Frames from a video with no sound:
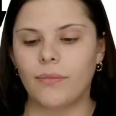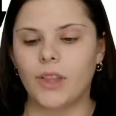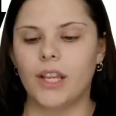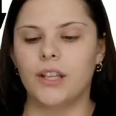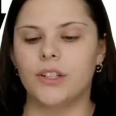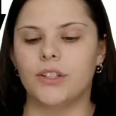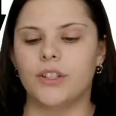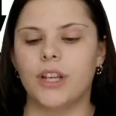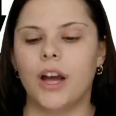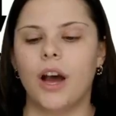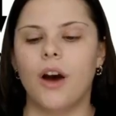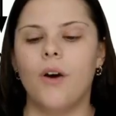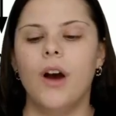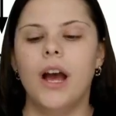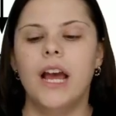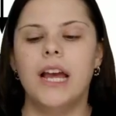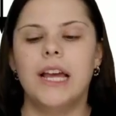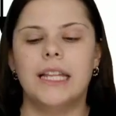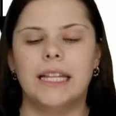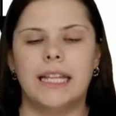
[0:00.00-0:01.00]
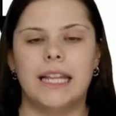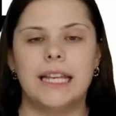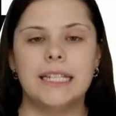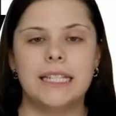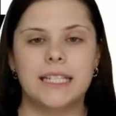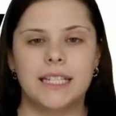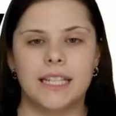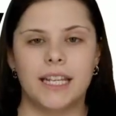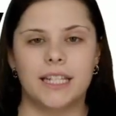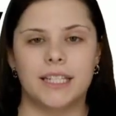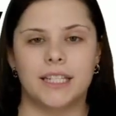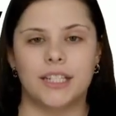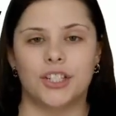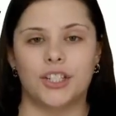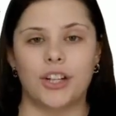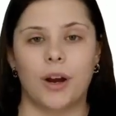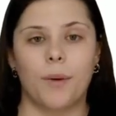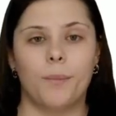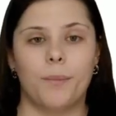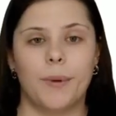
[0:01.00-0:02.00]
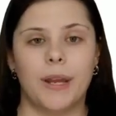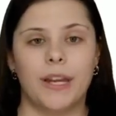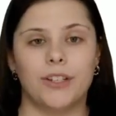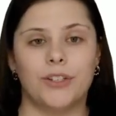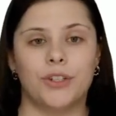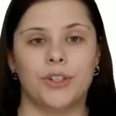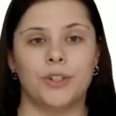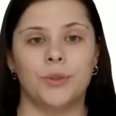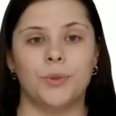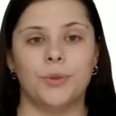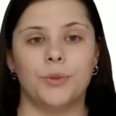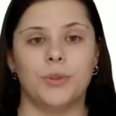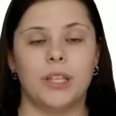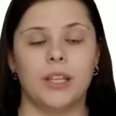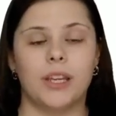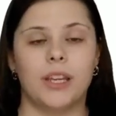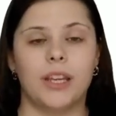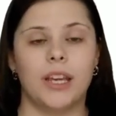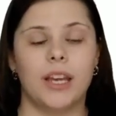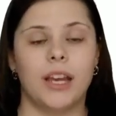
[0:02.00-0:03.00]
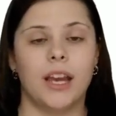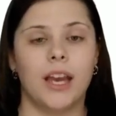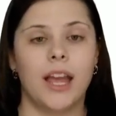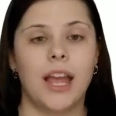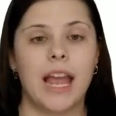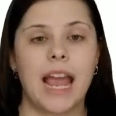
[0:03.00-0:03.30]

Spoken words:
So this is jumping to the